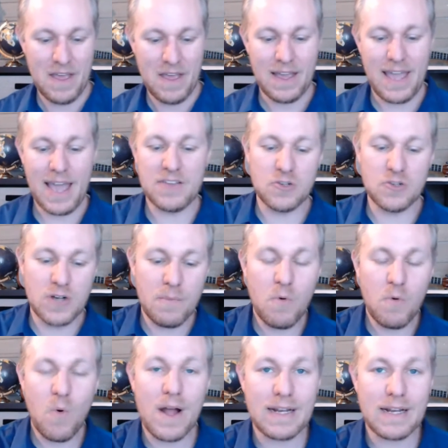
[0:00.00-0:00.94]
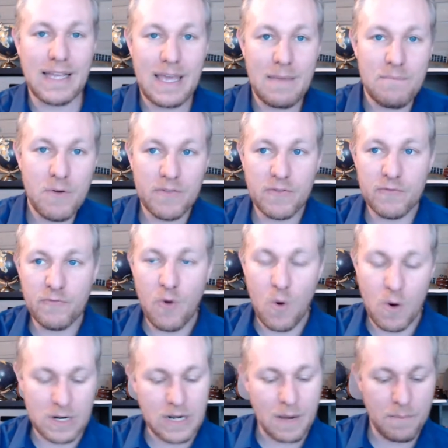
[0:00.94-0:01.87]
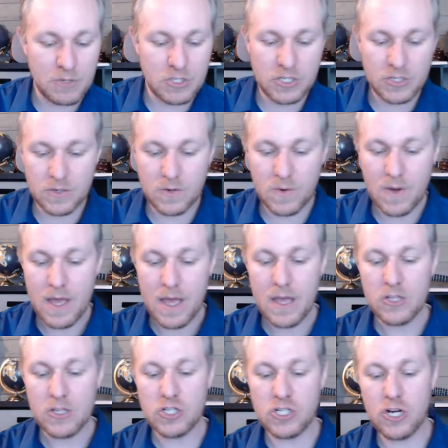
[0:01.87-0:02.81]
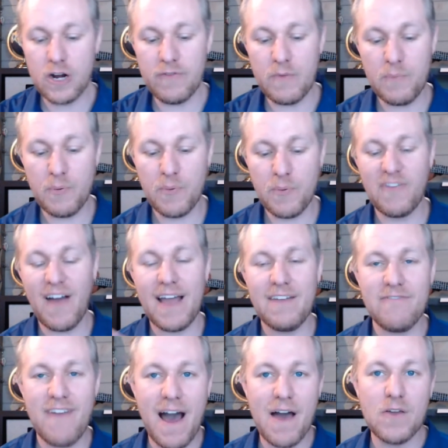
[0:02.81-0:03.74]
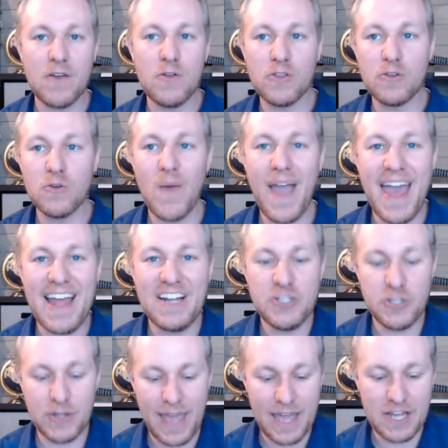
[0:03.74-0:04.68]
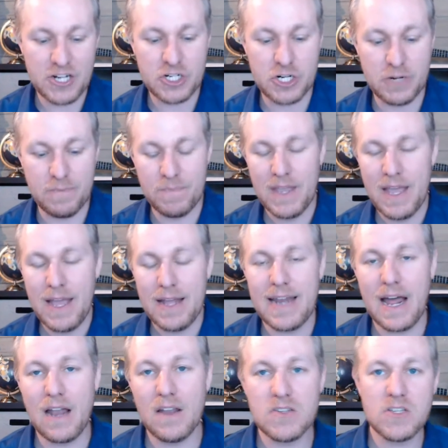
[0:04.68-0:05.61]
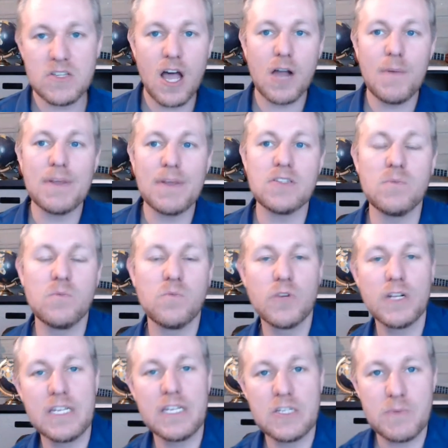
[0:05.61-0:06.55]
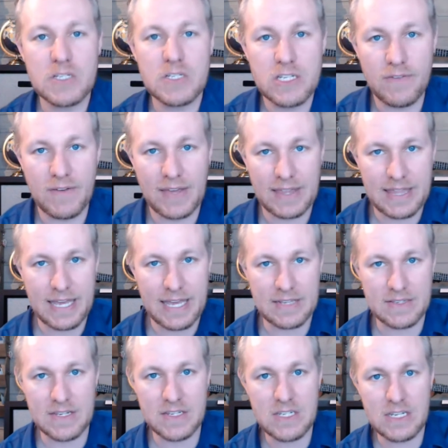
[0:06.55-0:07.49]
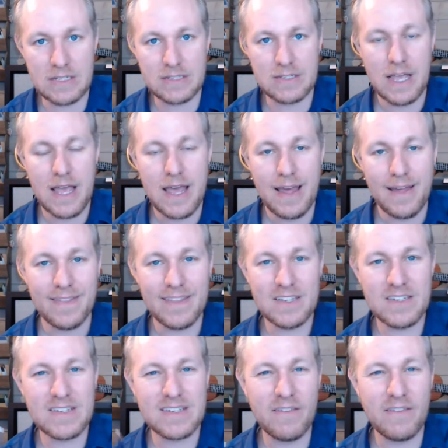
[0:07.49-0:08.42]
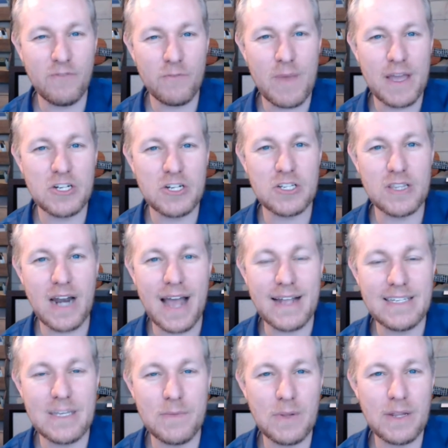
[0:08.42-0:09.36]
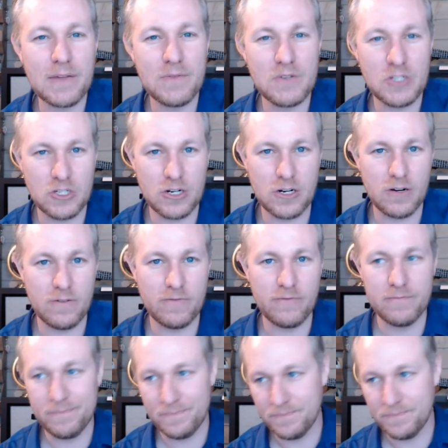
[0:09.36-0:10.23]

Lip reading: Okay, so number one, keep moving forward. Number two, serve and provide value through education. Now let's talk about some really specific things. This is information that I typically reserve.